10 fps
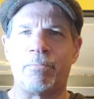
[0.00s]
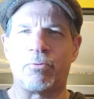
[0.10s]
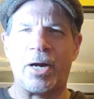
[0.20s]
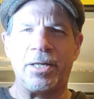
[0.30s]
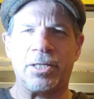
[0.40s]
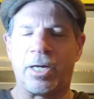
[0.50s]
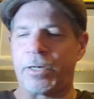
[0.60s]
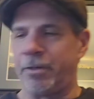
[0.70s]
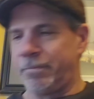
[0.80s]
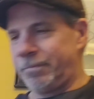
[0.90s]
Bright
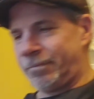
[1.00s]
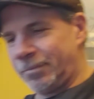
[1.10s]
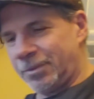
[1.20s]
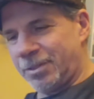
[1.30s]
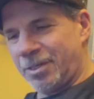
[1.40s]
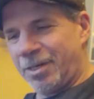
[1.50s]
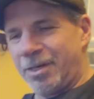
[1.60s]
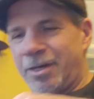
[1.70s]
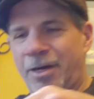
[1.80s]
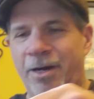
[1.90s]
sucker.
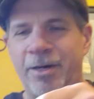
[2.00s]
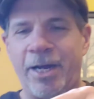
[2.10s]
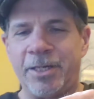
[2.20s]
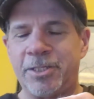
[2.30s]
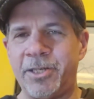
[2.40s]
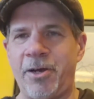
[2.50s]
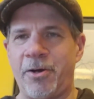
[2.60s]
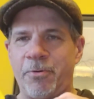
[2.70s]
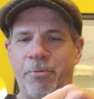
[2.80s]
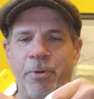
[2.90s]
All right,
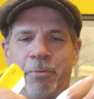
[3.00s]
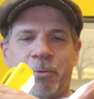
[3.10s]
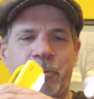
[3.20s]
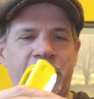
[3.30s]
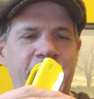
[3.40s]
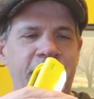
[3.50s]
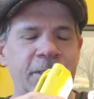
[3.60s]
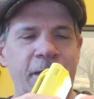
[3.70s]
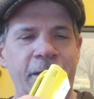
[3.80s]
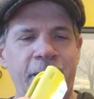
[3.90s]
so we were with this
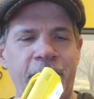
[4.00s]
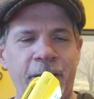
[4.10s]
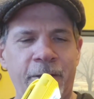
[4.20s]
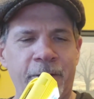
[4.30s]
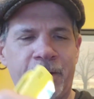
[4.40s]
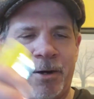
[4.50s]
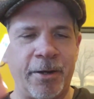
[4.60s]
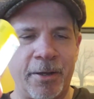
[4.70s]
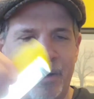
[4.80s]
guy here.